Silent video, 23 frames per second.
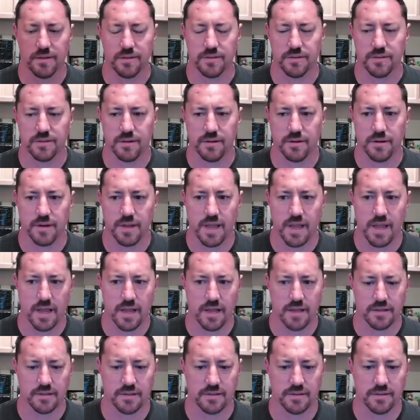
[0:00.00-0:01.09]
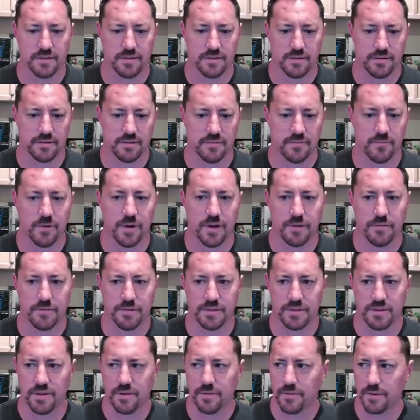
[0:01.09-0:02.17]
start at wide
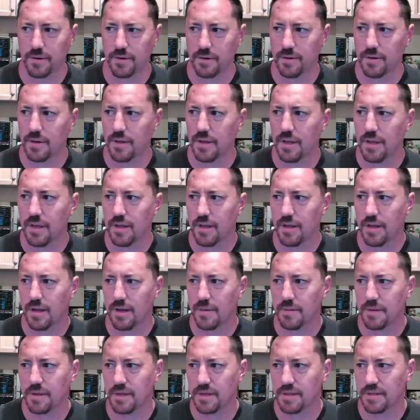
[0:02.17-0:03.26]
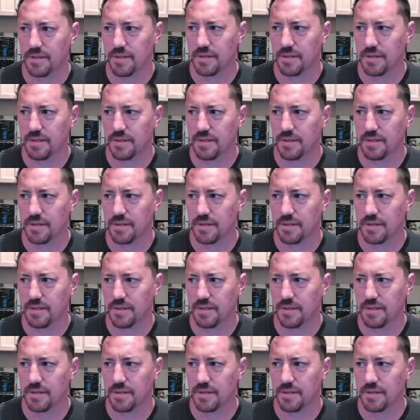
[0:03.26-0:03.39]
receiver because he